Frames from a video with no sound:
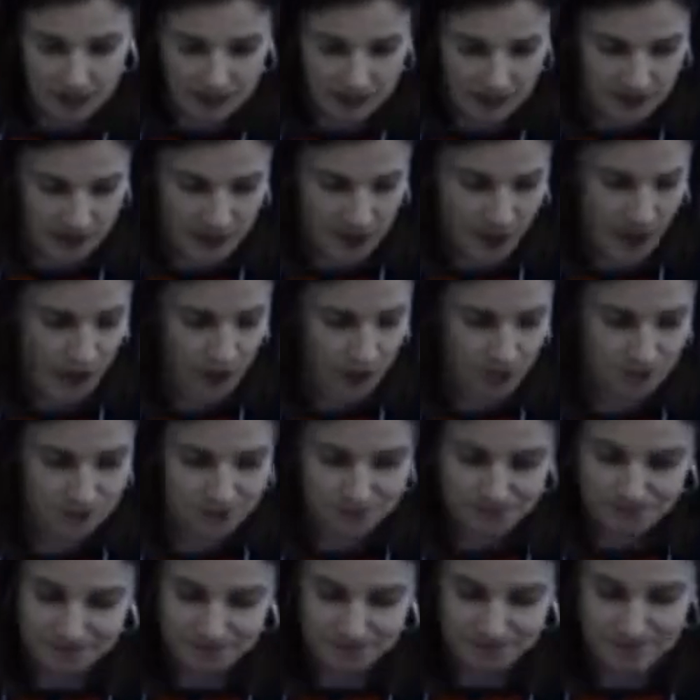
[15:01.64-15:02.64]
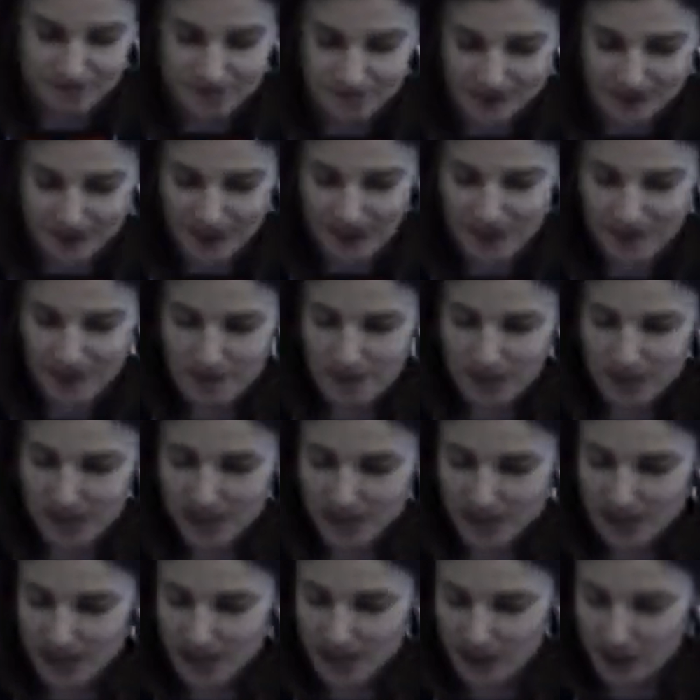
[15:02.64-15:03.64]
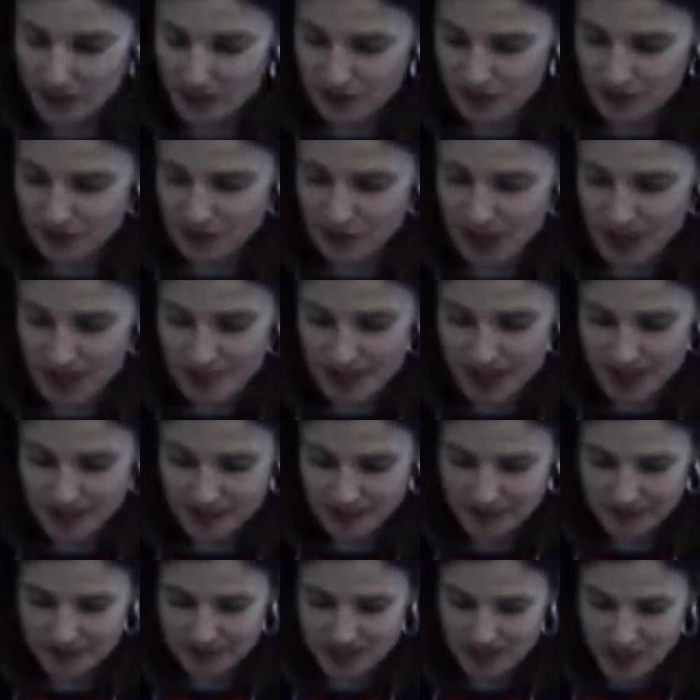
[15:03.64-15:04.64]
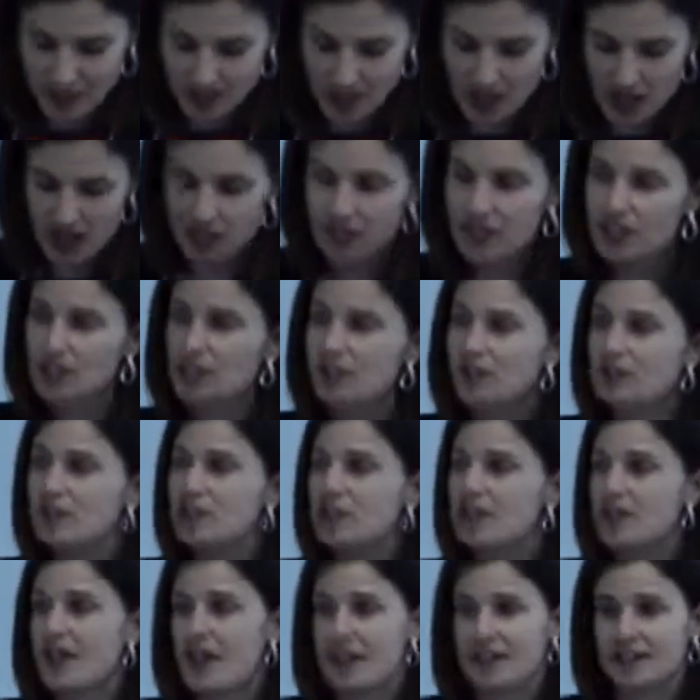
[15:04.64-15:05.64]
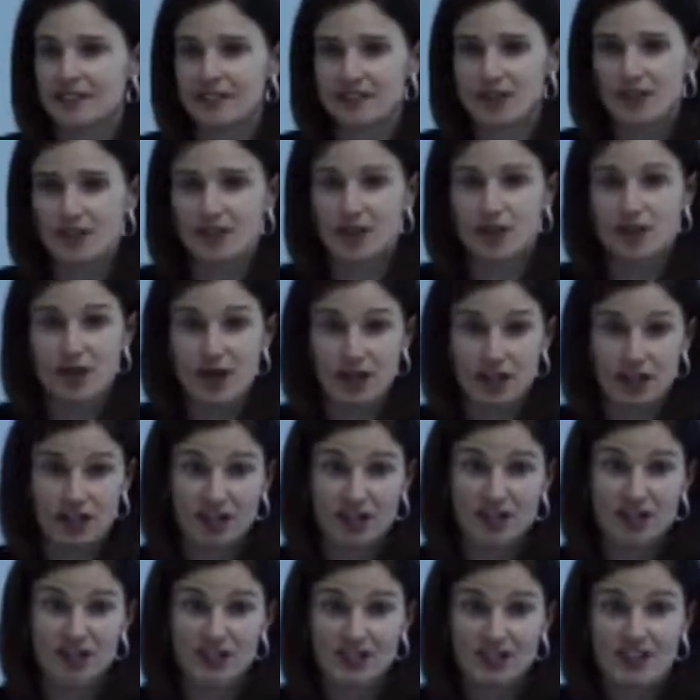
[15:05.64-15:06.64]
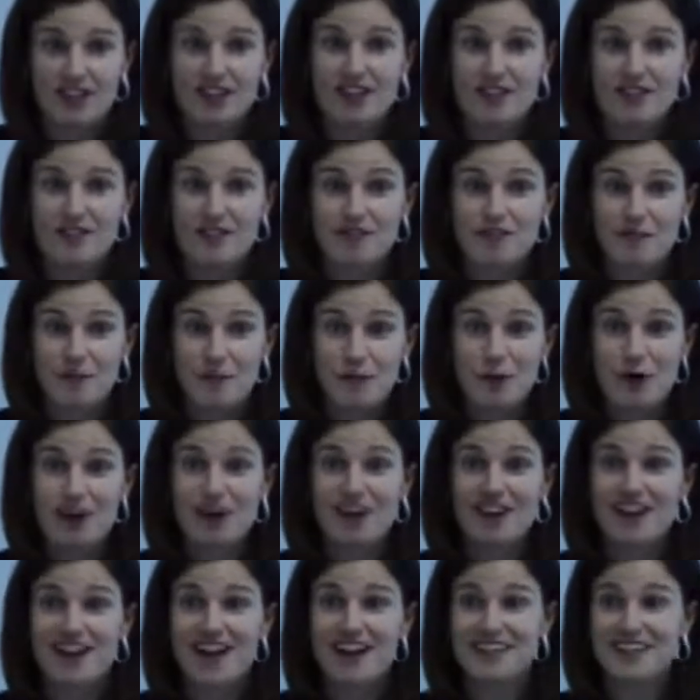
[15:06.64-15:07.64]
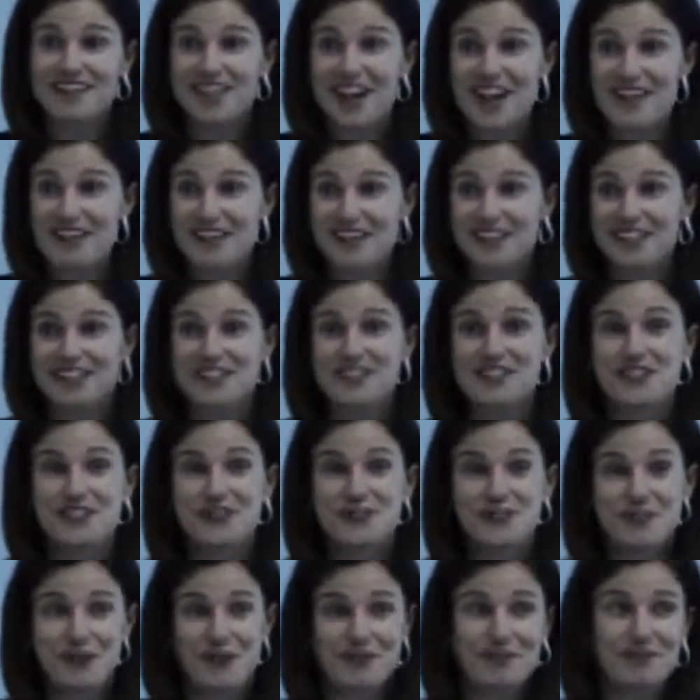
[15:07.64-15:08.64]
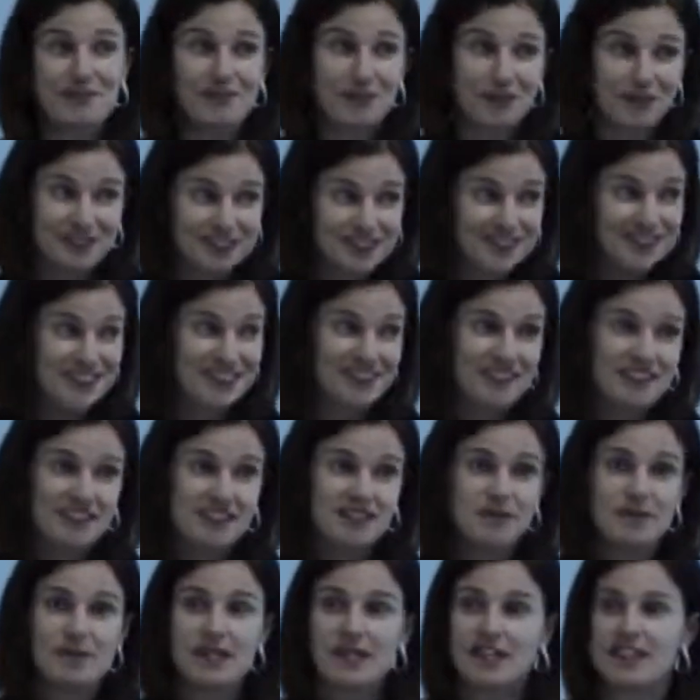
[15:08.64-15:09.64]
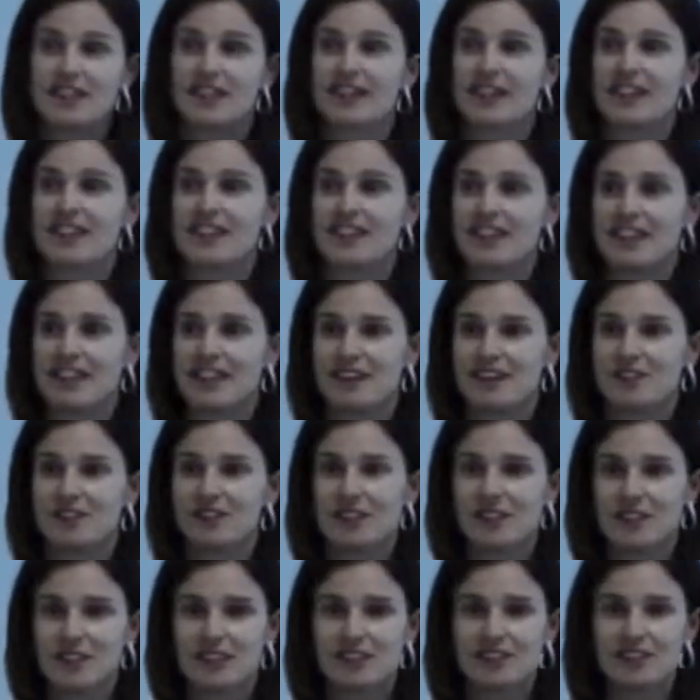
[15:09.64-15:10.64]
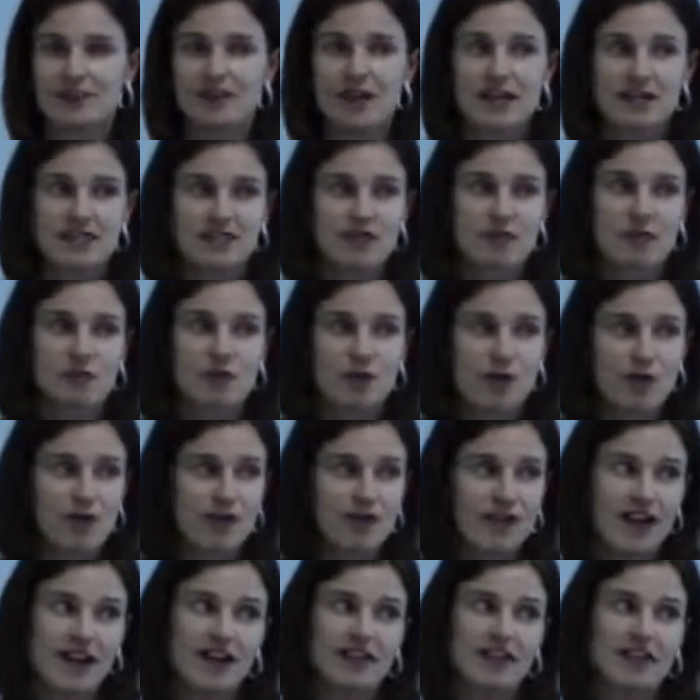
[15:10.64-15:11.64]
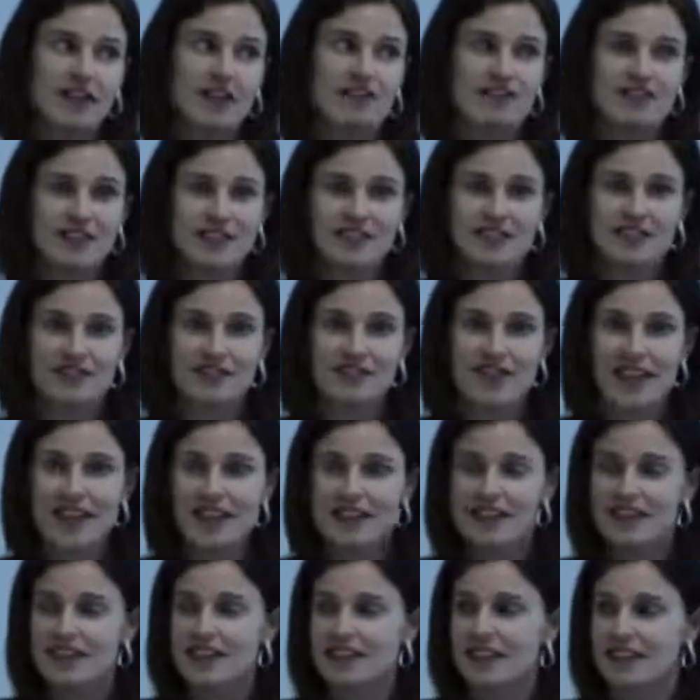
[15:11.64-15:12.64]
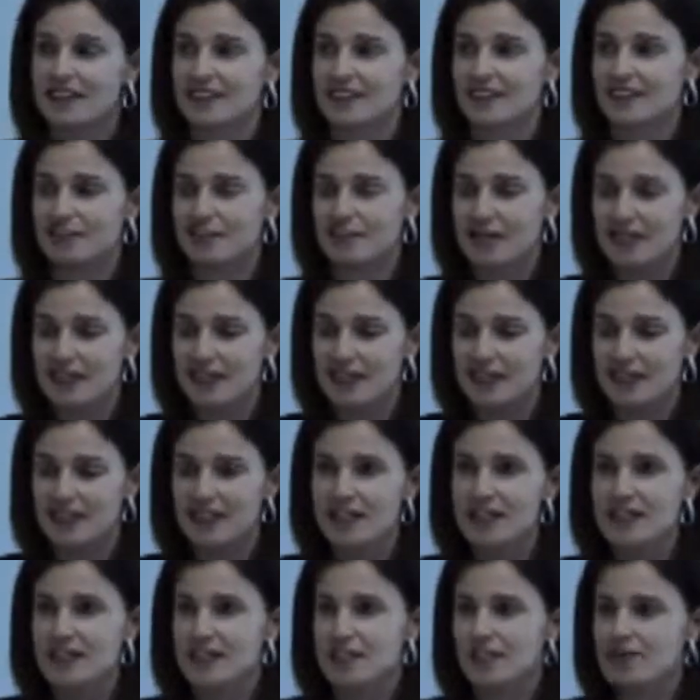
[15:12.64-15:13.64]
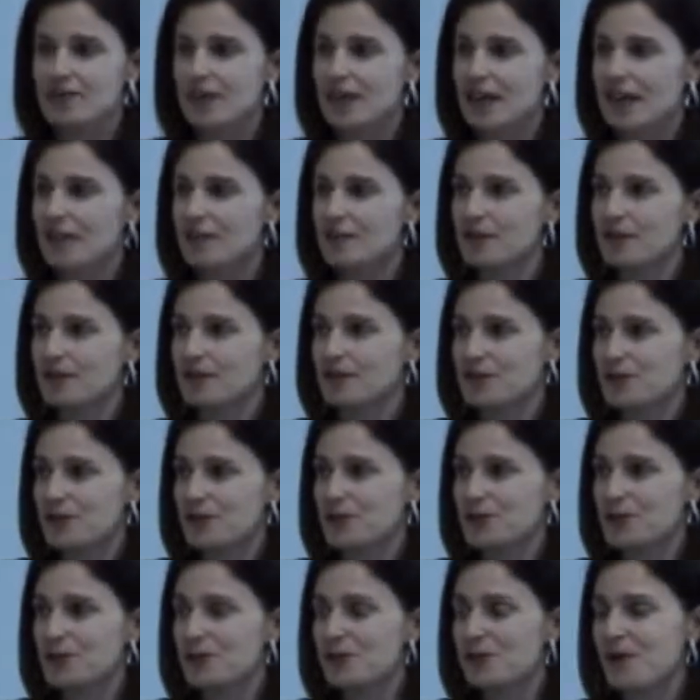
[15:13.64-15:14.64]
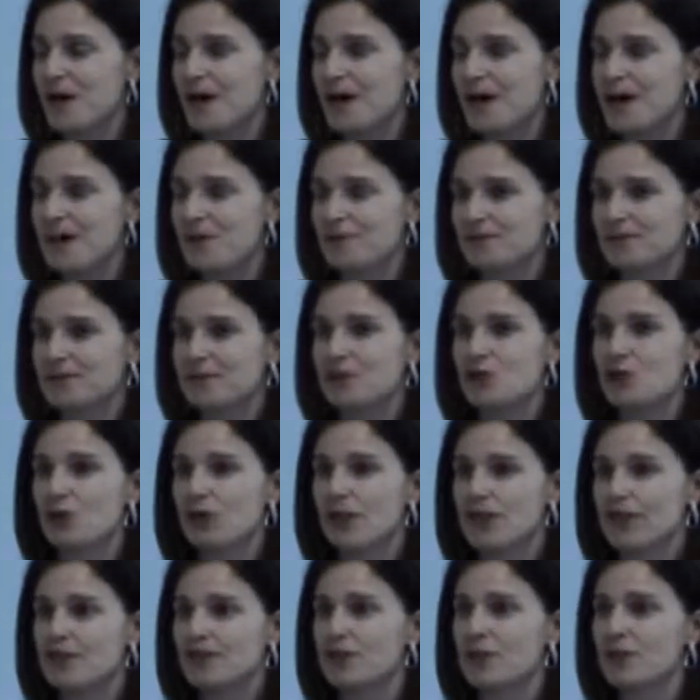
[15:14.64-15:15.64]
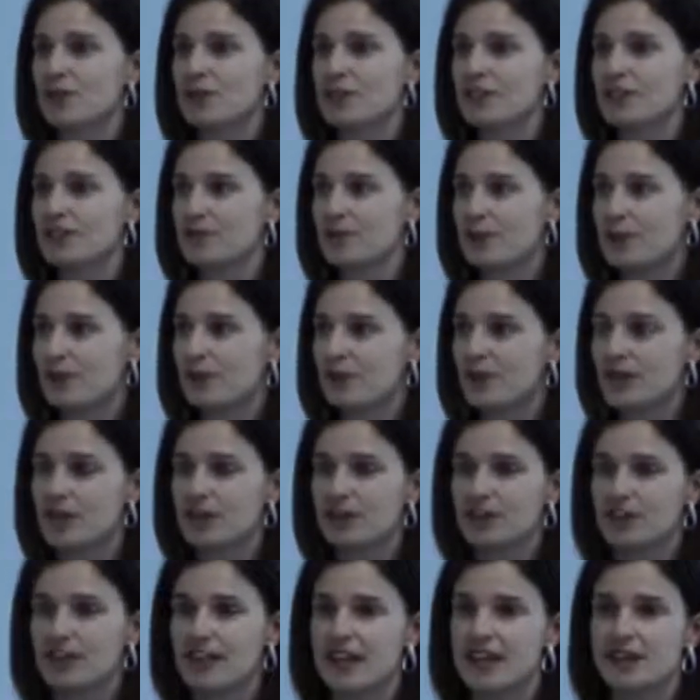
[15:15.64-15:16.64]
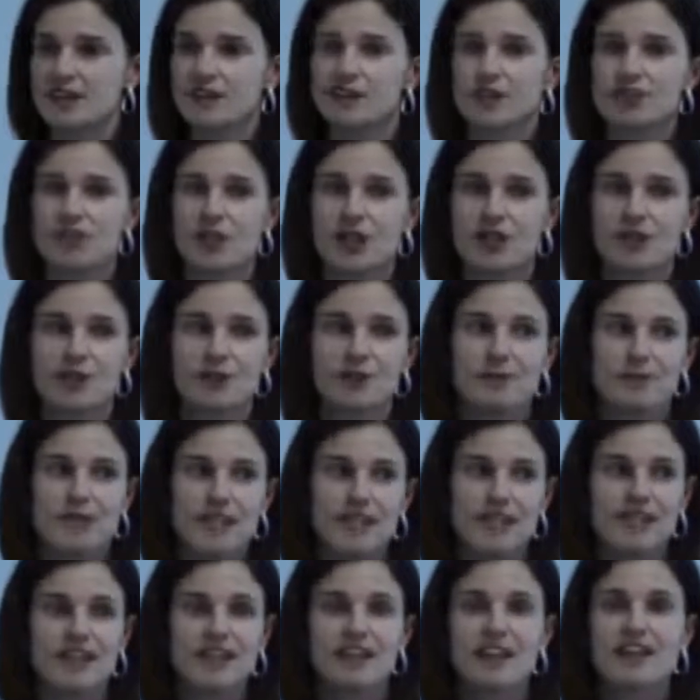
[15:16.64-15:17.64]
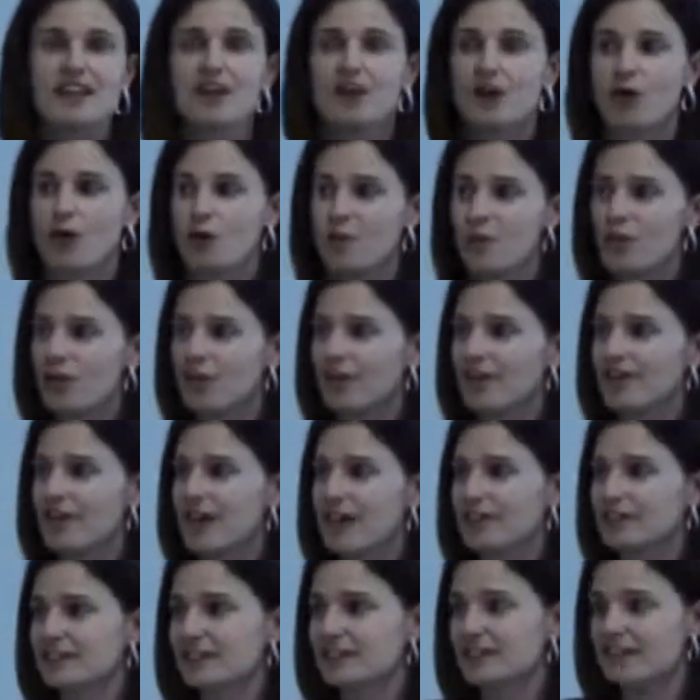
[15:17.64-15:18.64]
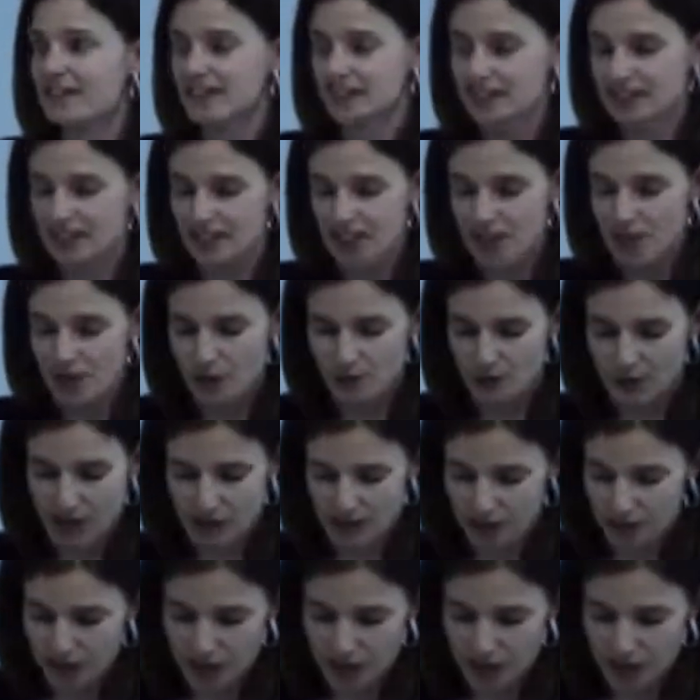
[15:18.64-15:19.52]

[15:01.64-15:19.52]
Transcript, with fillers: So, a big thank you for coming. A huge thanks to Quigger for allowing us to join forces in this meeting. I think it really has raised the profile of this event and this meeting to be able to um, join forces with Quigger's Annual General Meeting, Award of Excellence with